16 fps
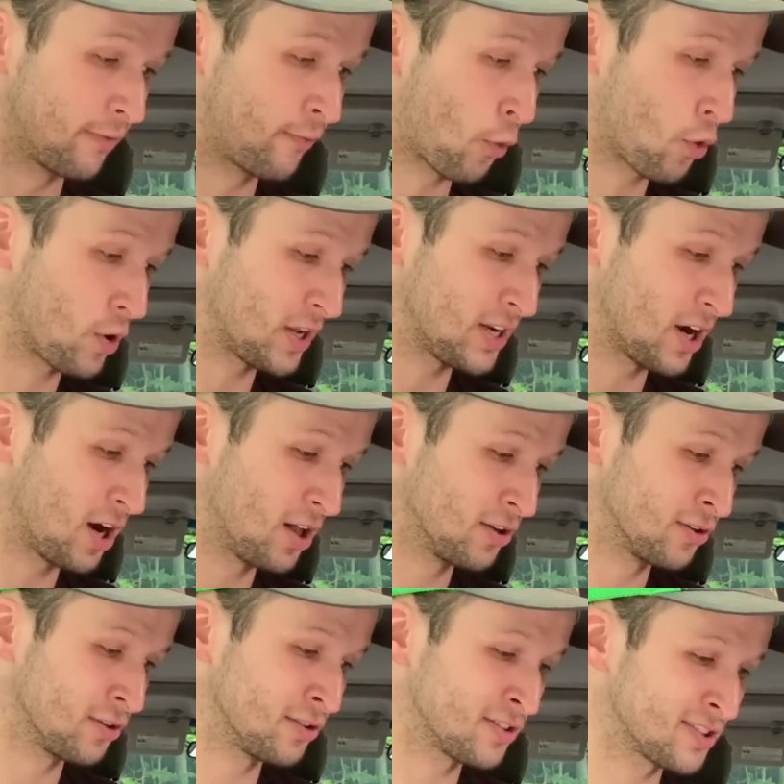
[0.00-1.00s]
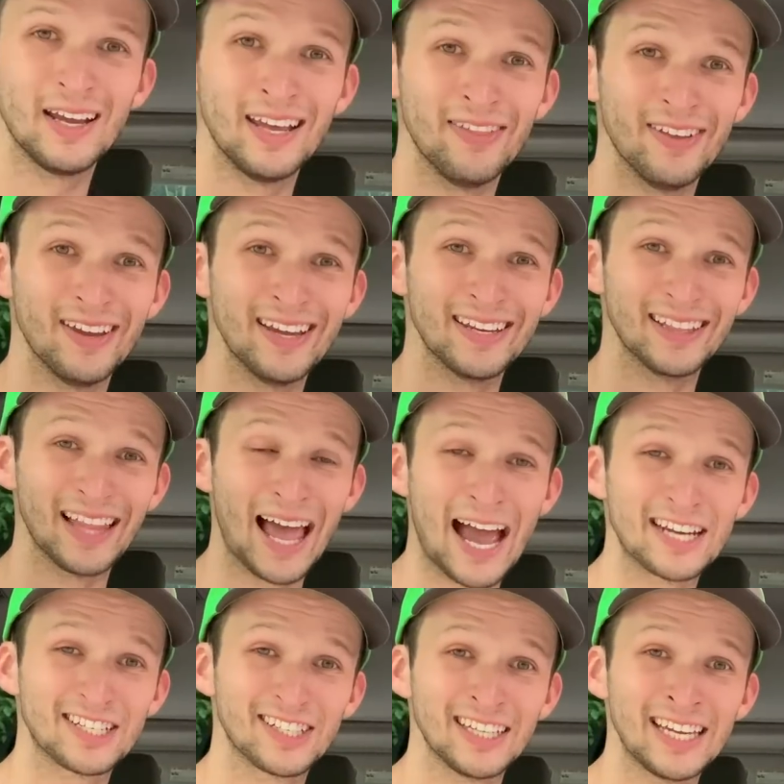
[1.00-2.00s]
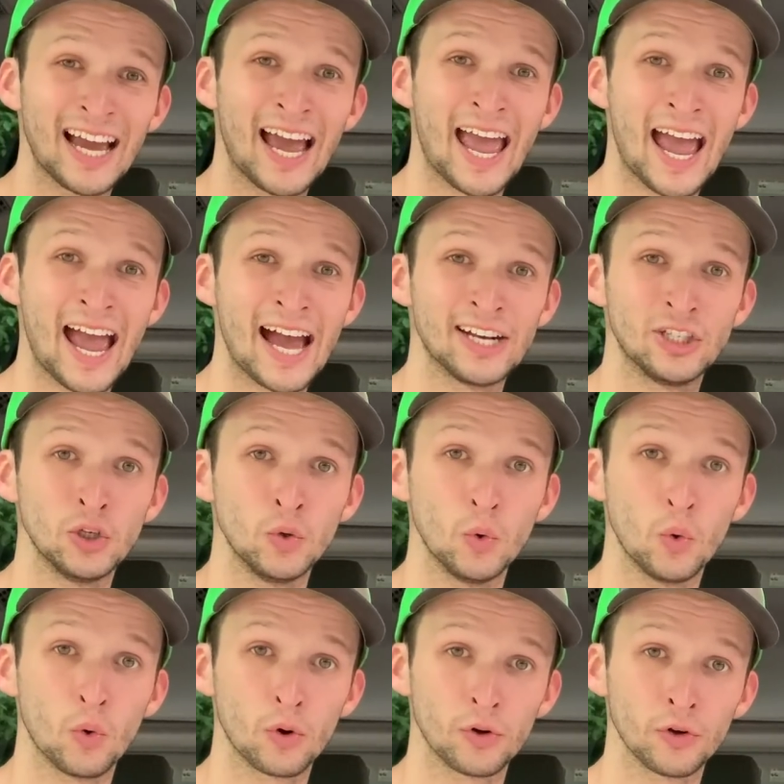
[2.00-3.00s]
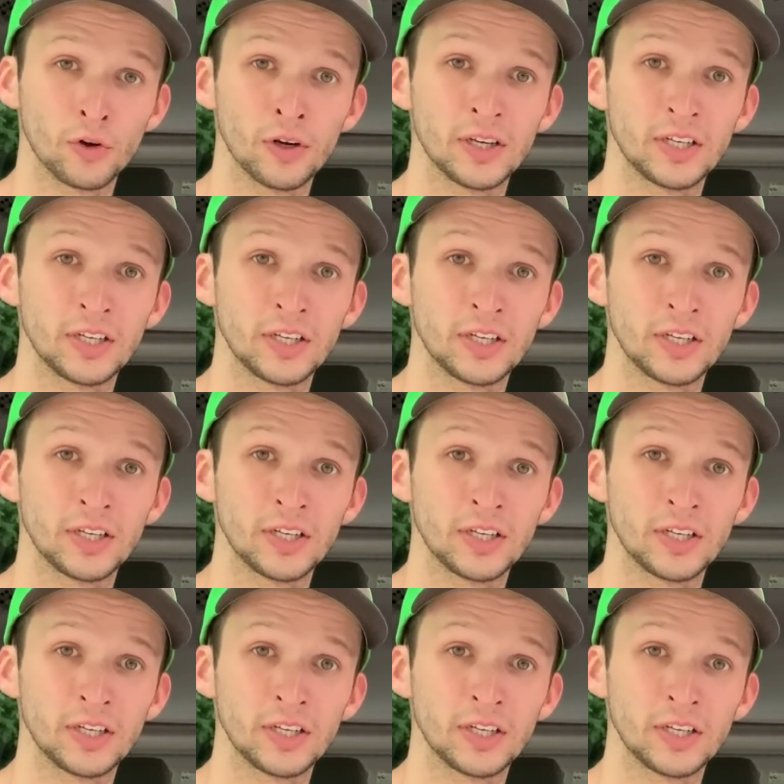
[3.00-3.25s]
$40. And then lastly, I had to order